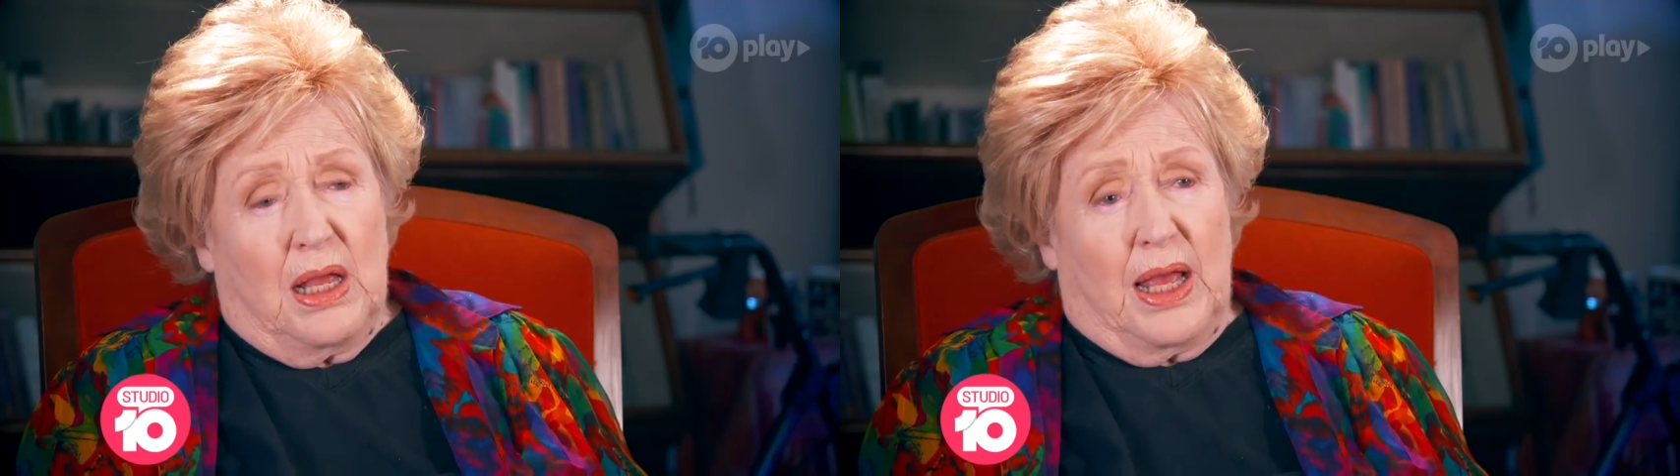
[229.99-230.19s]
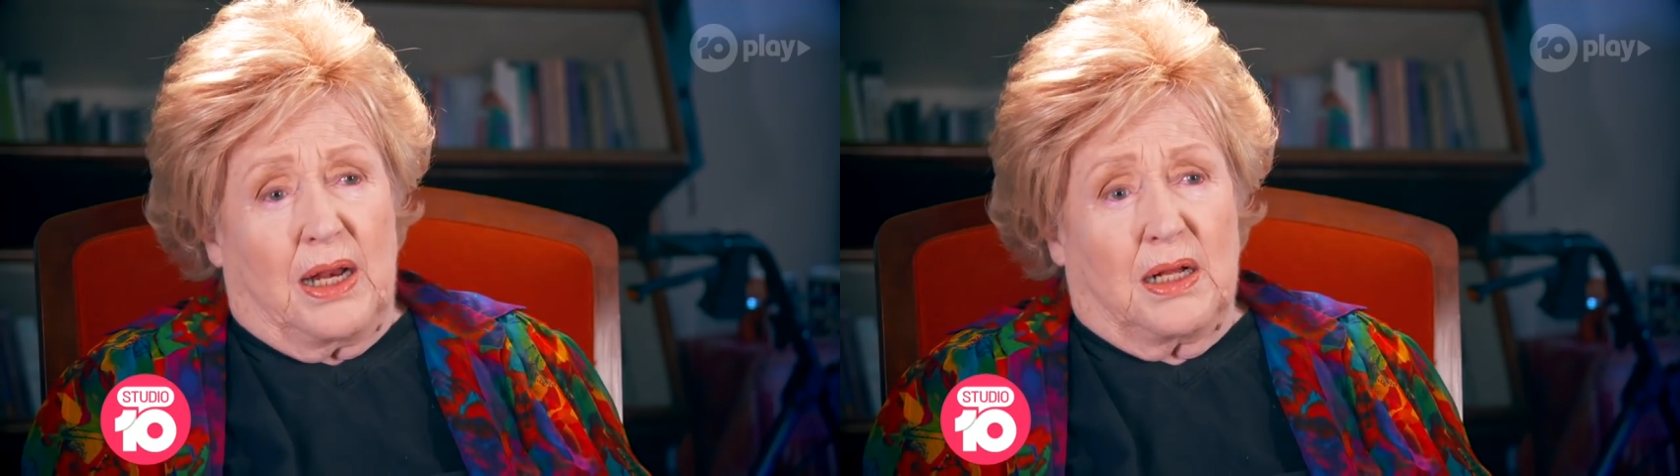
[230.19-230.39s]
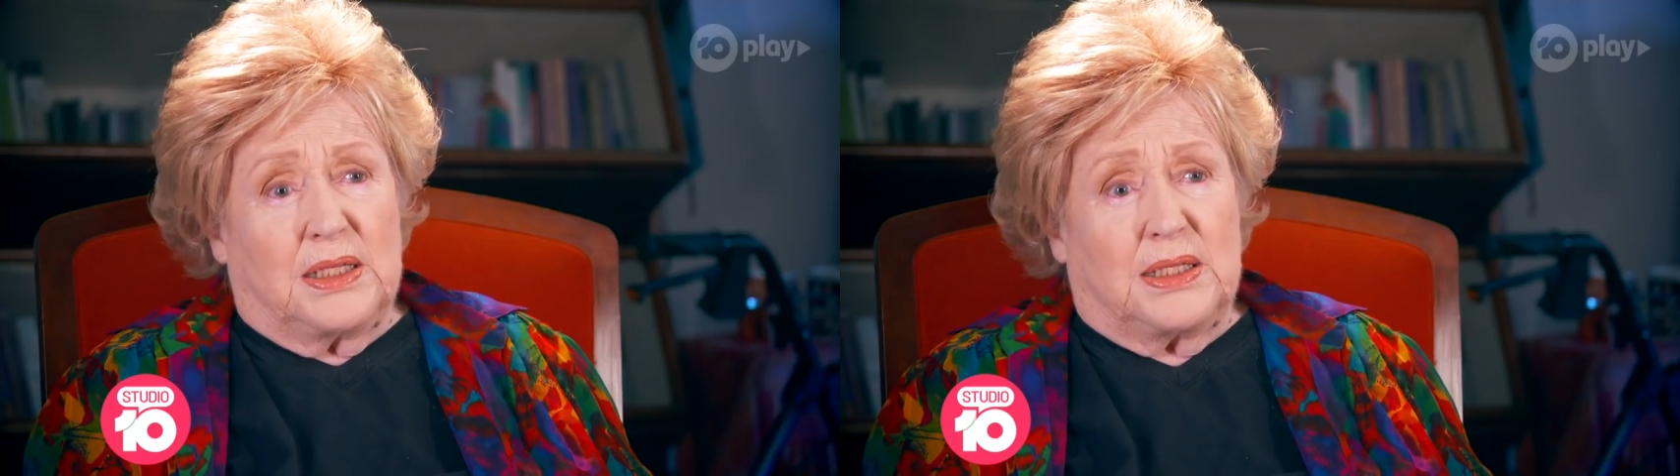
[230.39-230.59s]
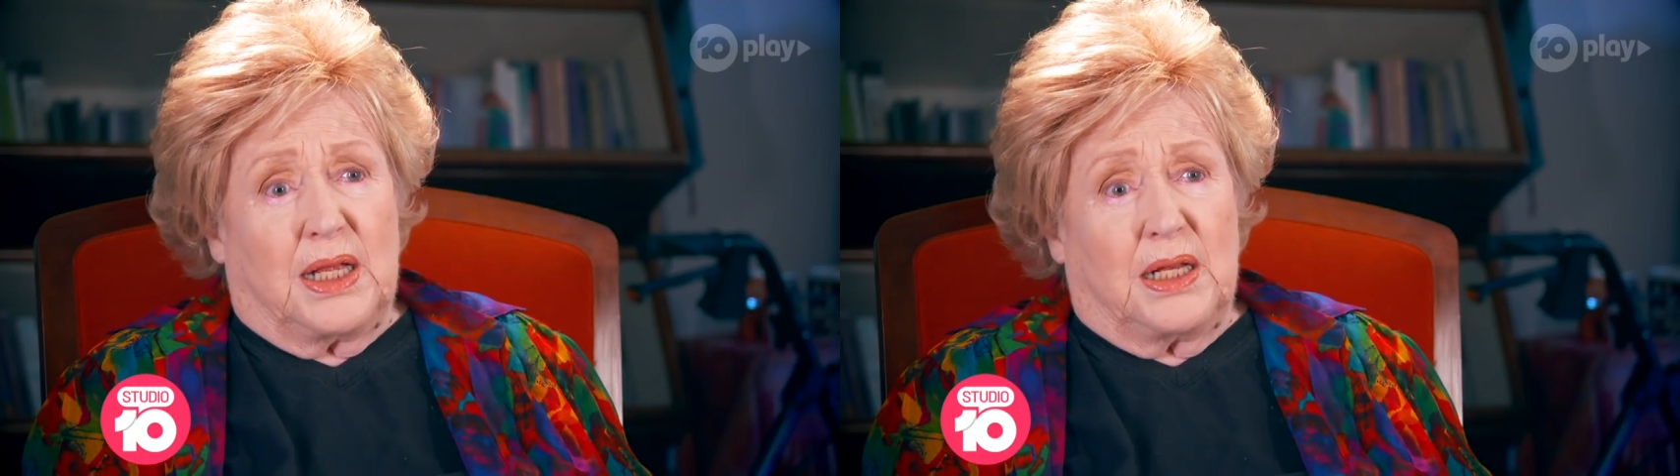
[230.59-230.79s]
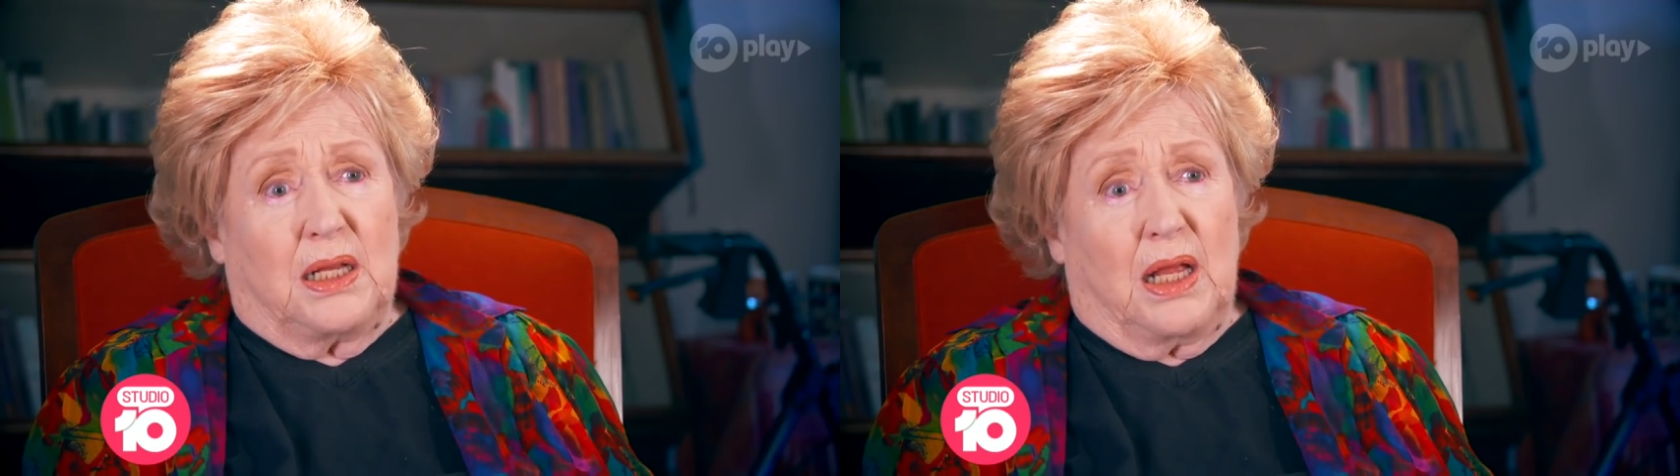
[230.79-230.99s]
And I
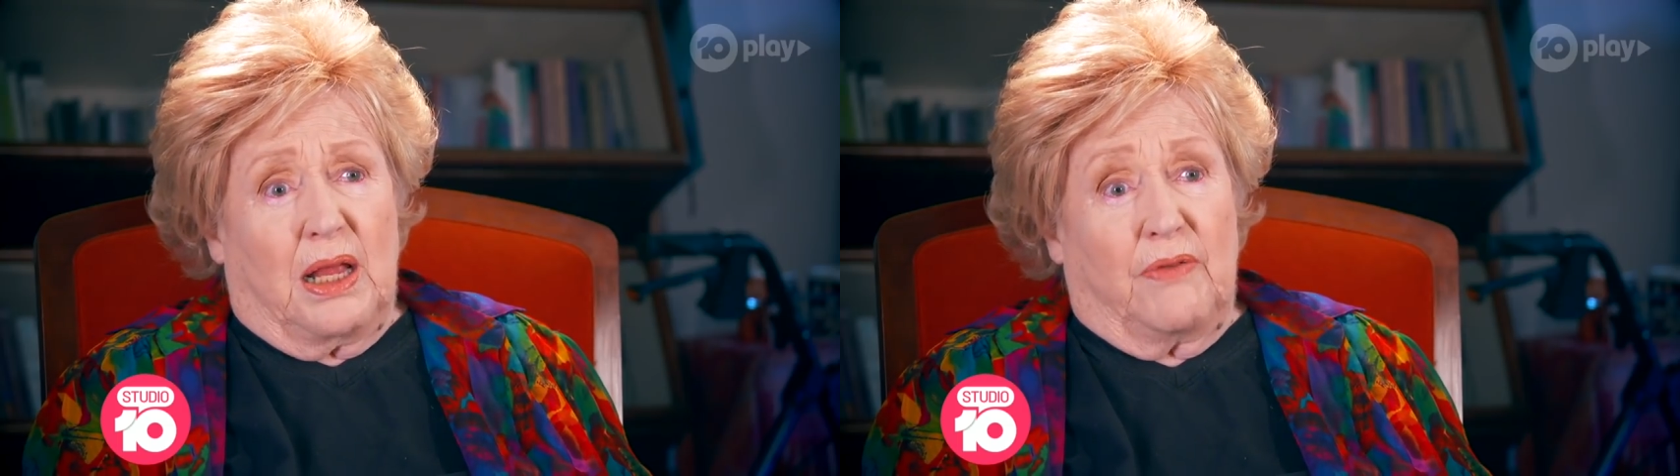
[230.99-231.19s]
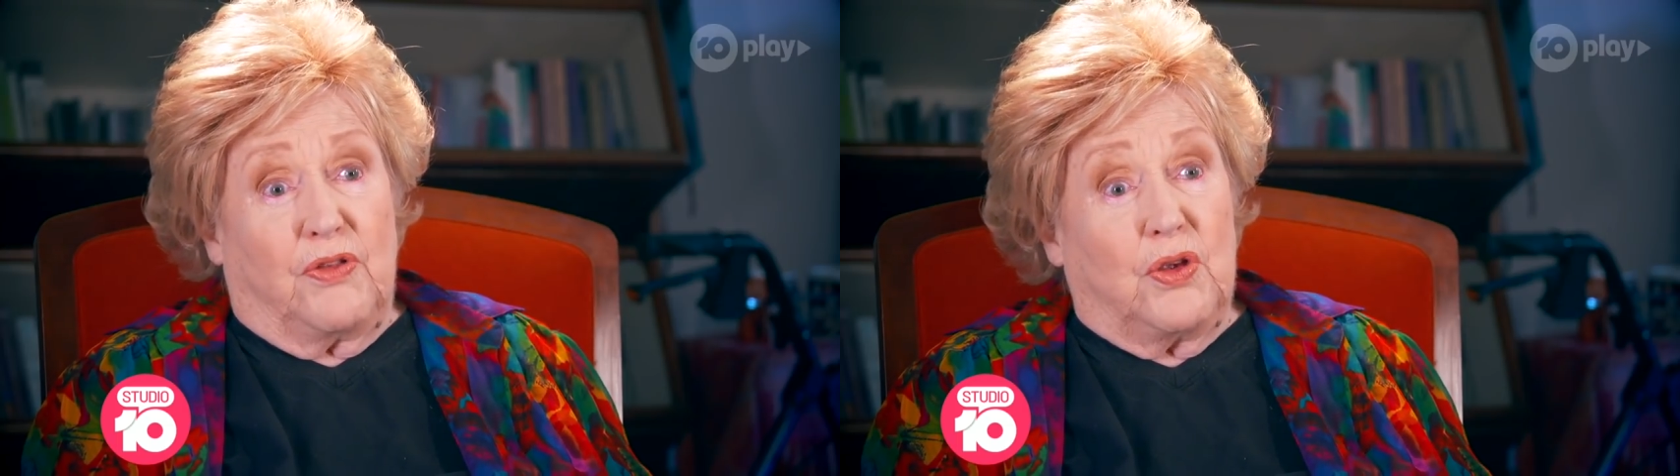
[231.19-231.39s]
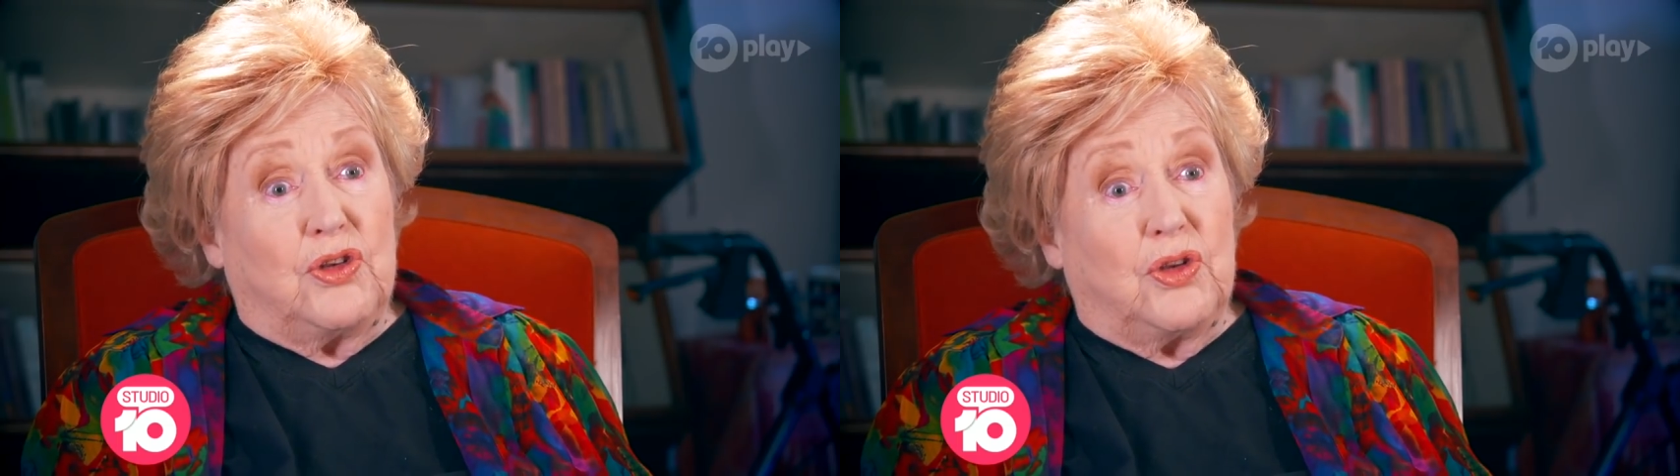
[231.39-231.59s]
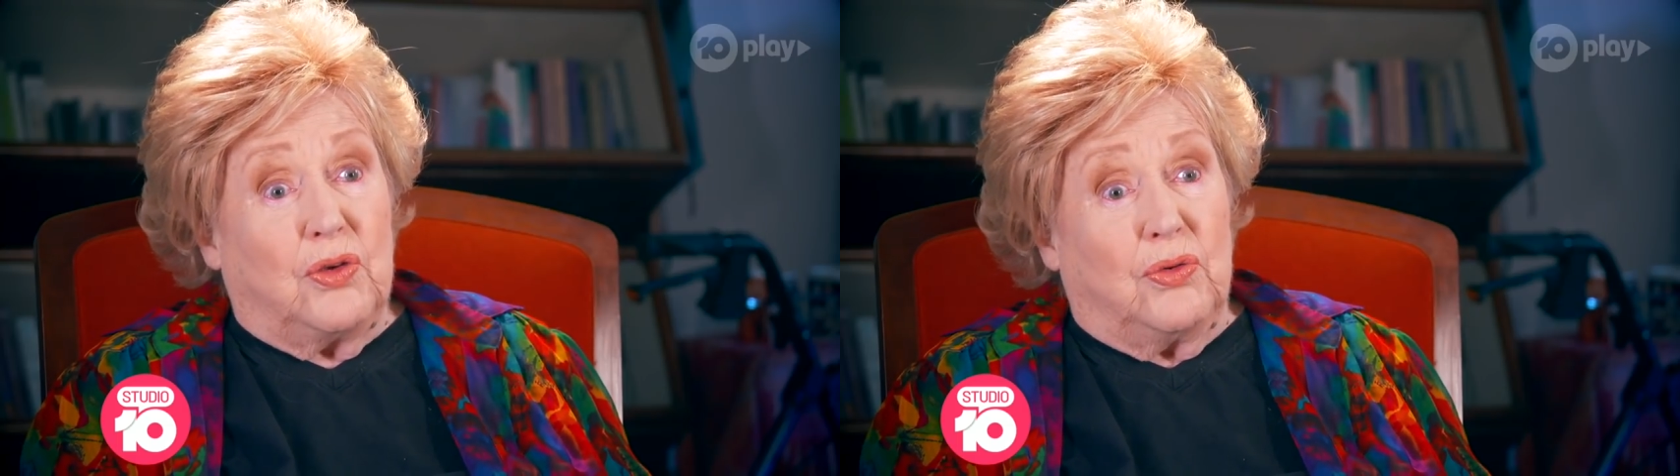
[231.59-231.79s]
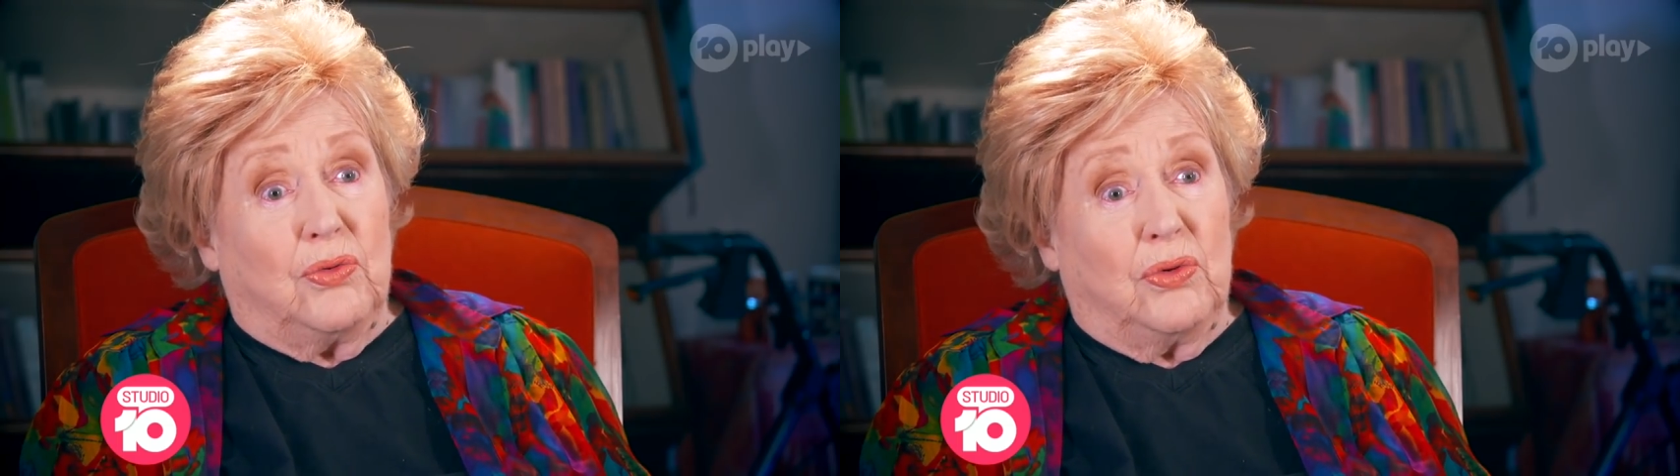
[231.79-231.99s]
said, if you
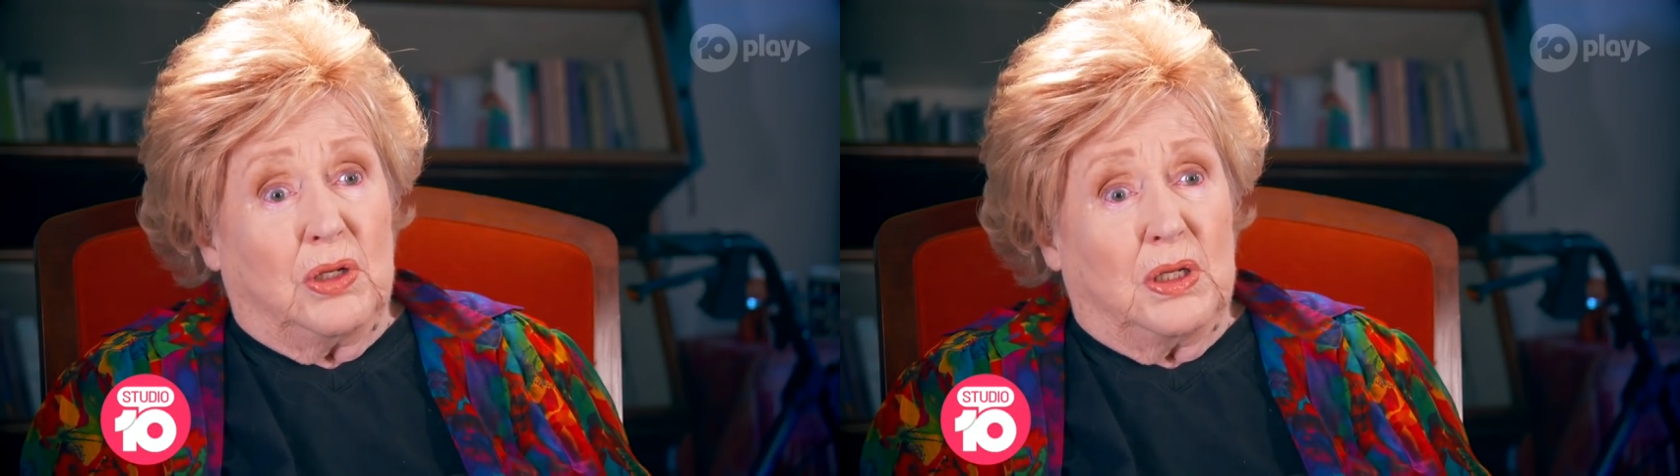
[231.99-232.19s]
do,